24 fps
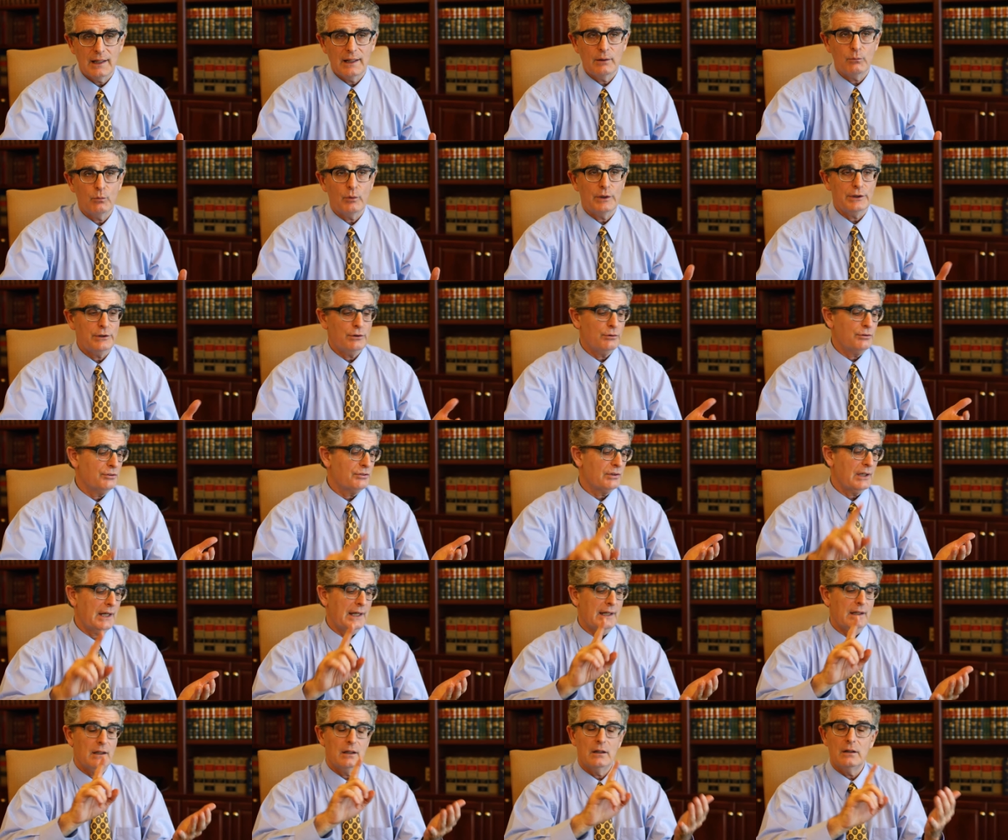And when you
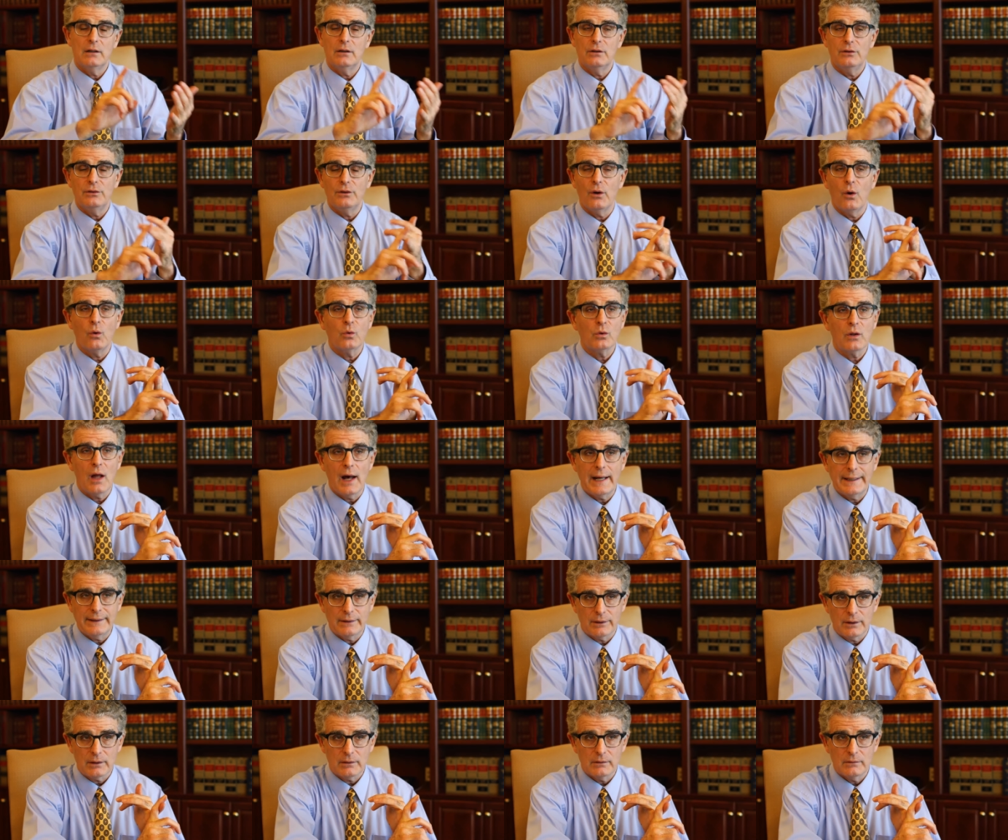say no
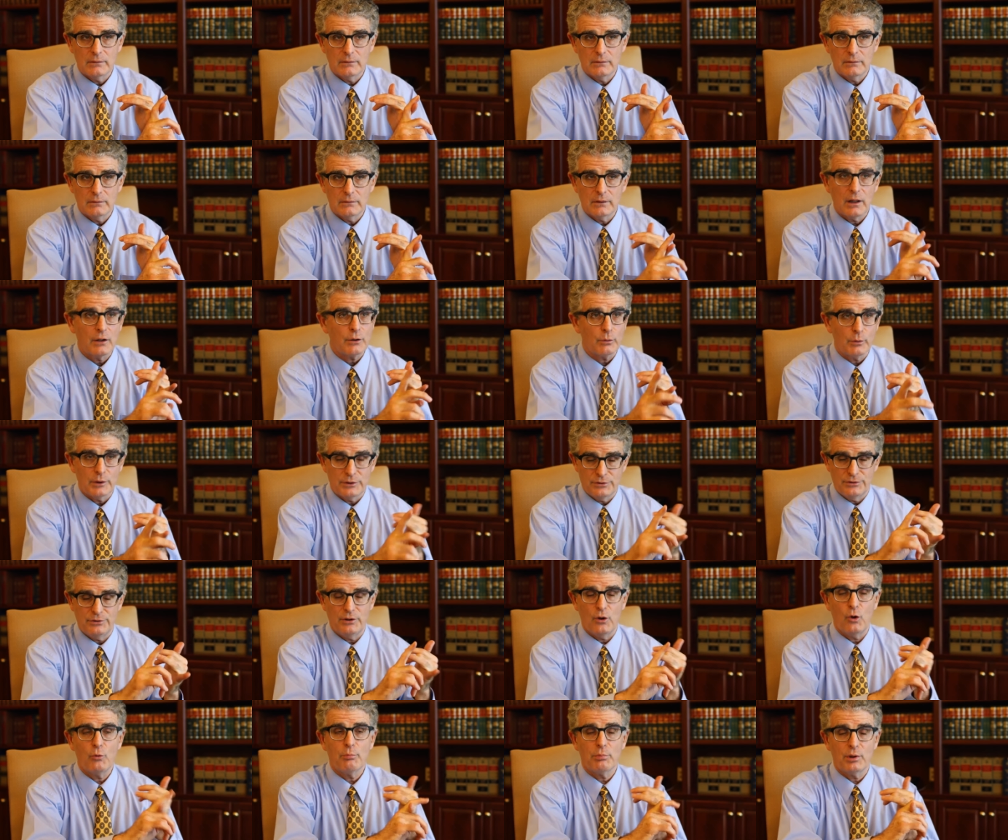liner, in other words,
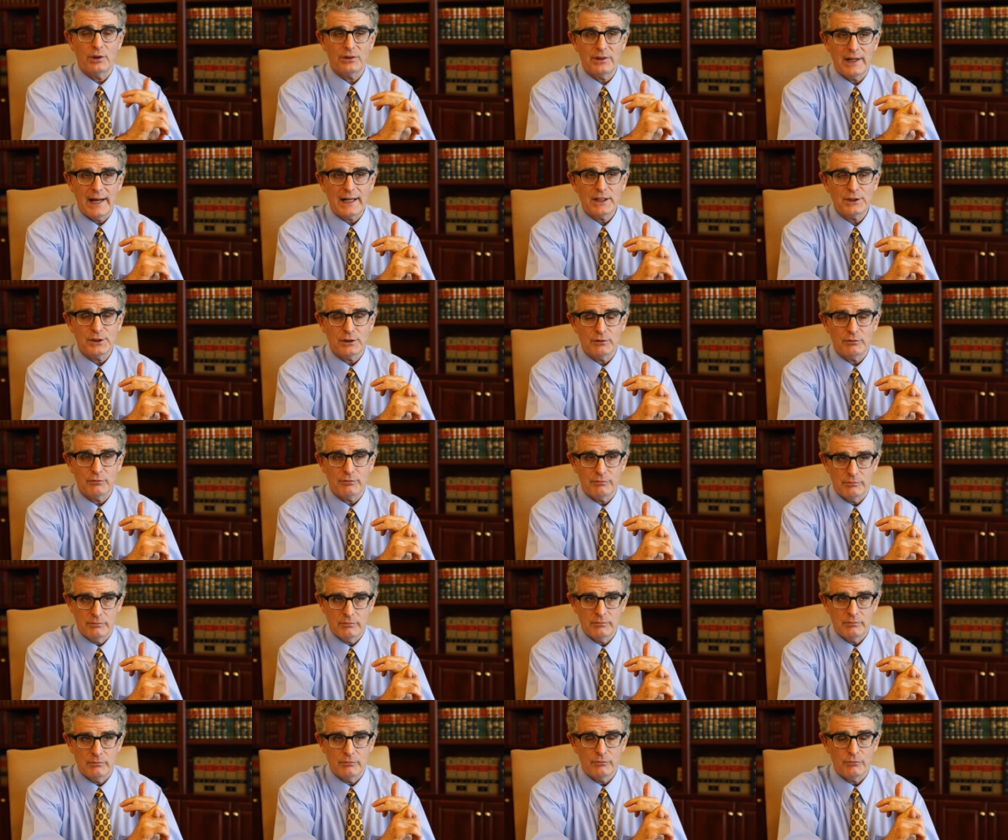no protection
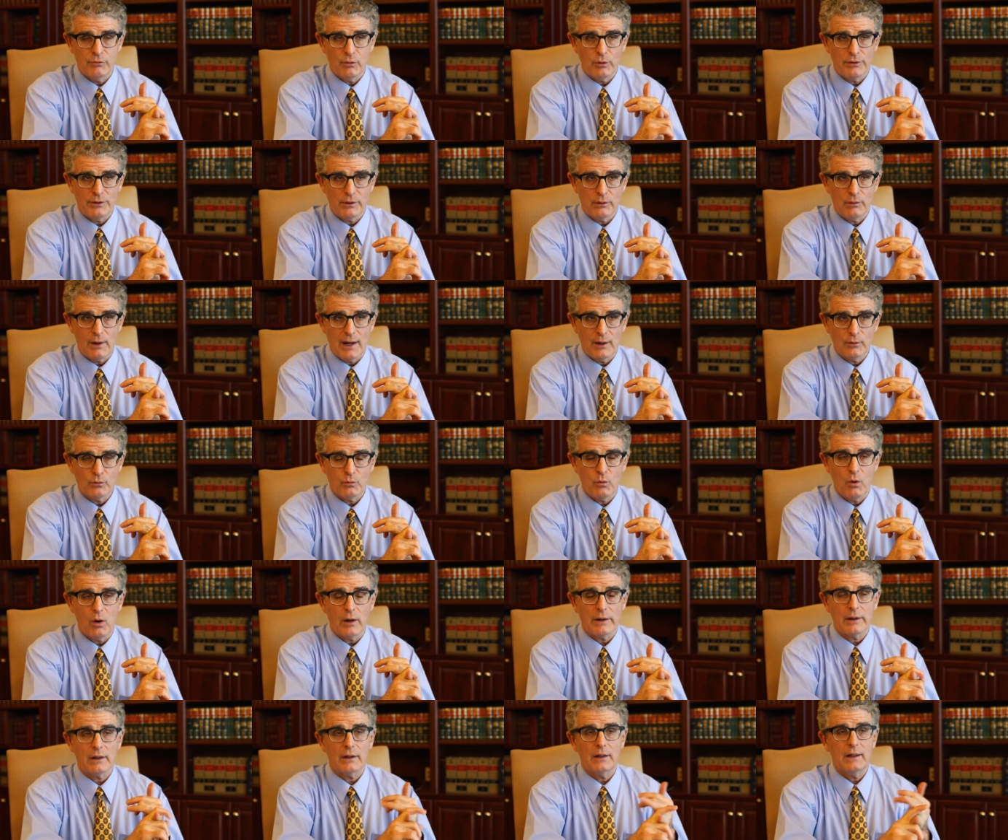for the
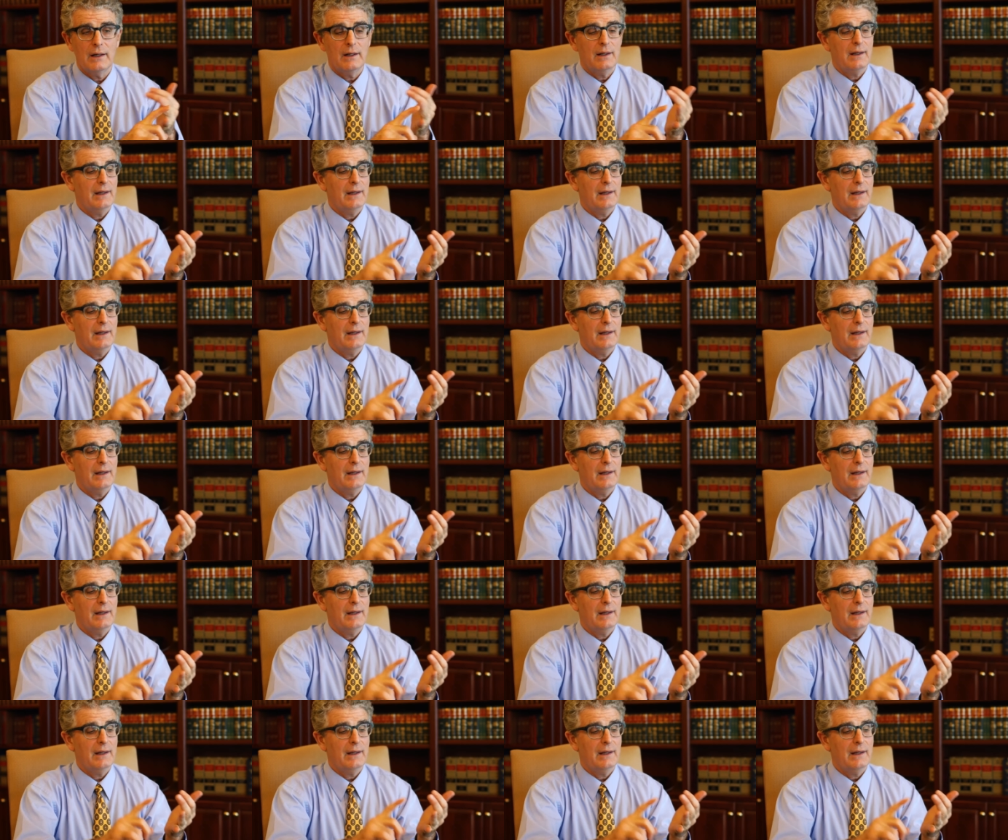groundwater,